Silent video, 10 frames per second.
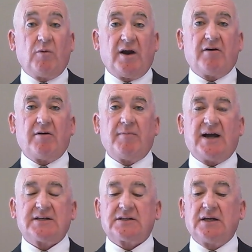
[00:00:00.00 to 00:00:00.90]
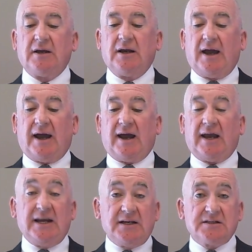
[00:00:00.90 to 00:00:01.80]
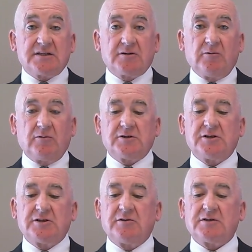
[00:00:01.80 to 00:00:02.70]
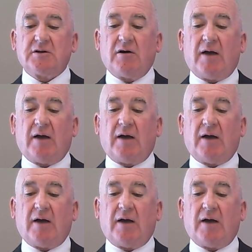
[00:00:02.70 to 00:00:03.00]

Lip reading: wear a mask. In school to do so,